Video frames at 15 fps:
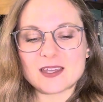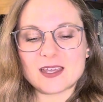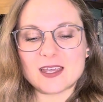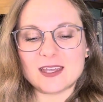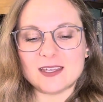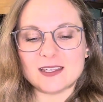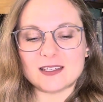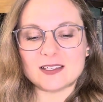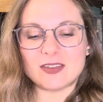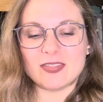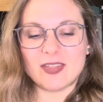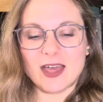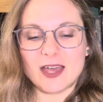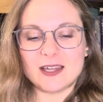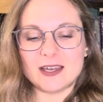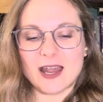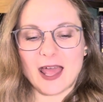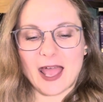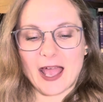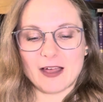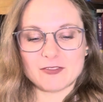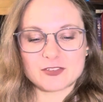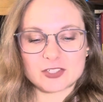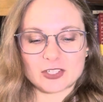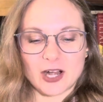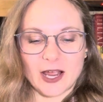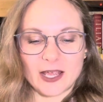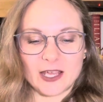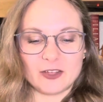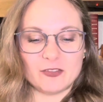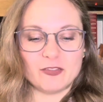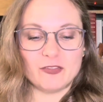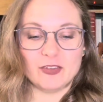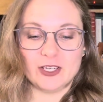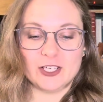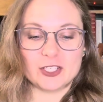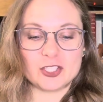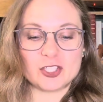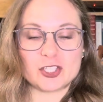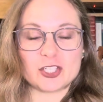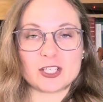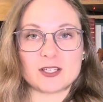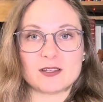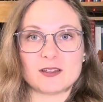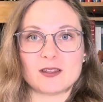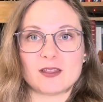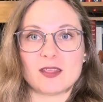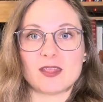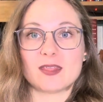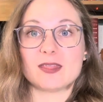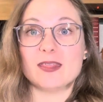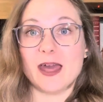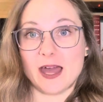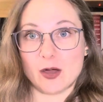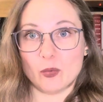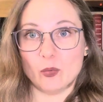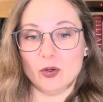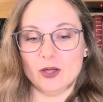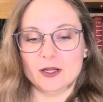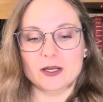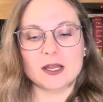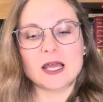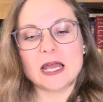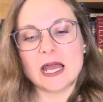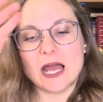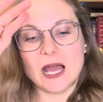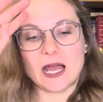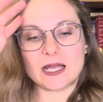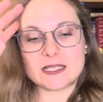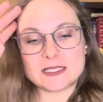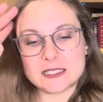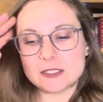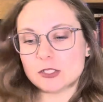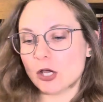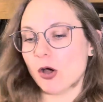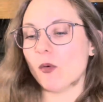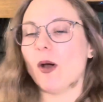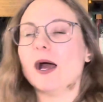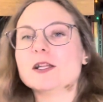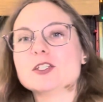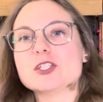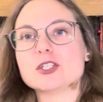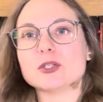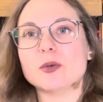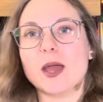then after I had finished that one, I did go onto